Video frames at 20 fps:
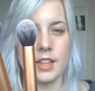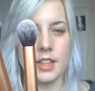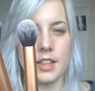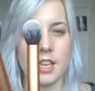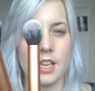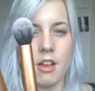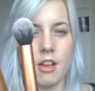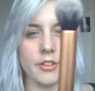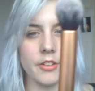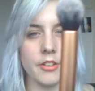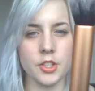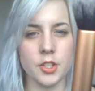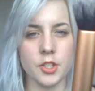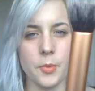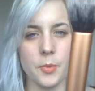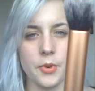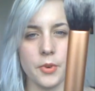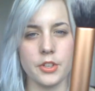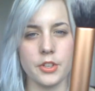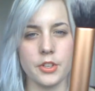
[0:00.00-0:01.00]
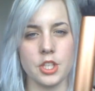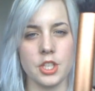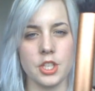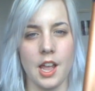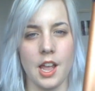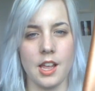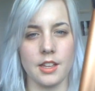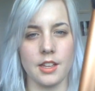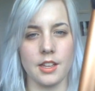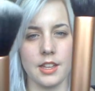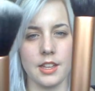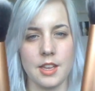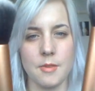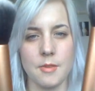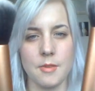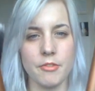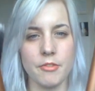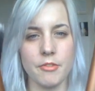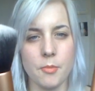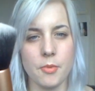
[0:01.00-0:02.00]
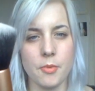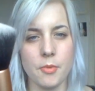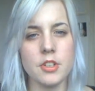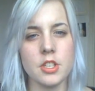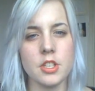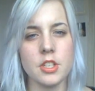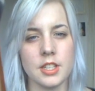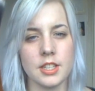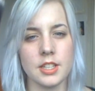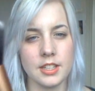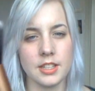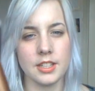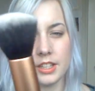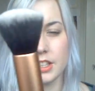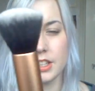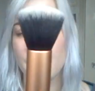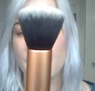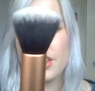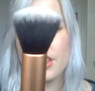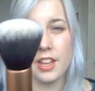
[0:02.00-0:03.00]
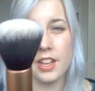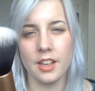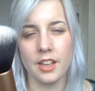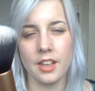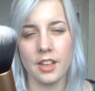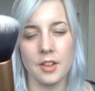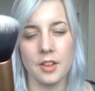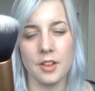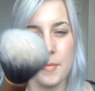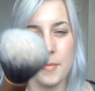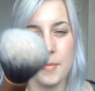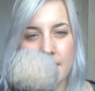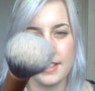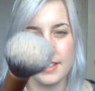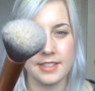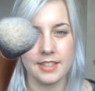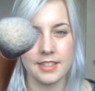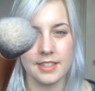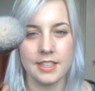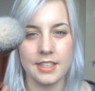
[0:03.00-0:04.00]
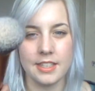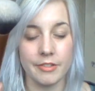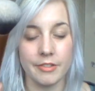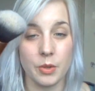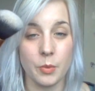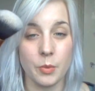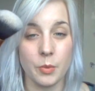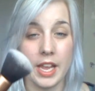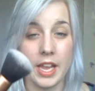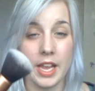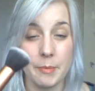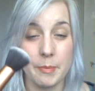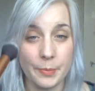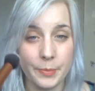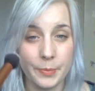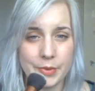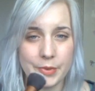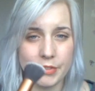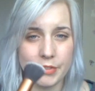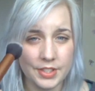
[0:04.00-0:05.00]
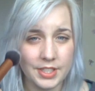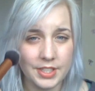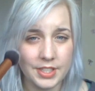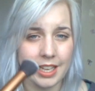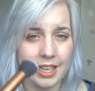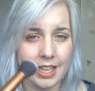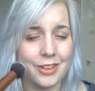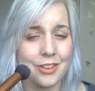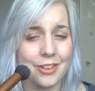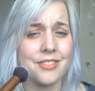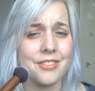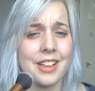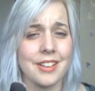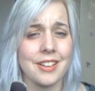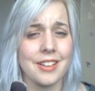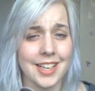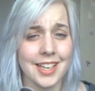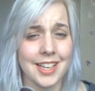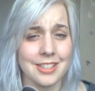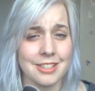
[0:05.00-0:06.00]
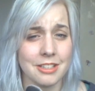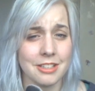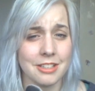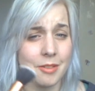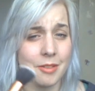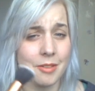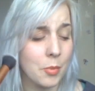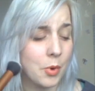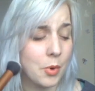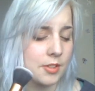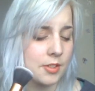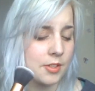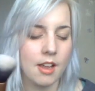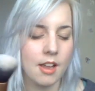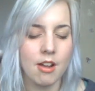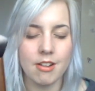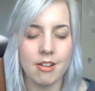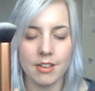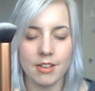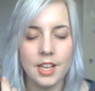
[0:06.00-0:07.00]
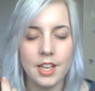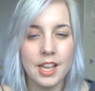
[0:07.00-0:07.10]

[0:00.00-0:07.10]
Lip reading: The contour brush and the buffer brush. Nothing compares to this for the way it buffs in your foundation and puts it on.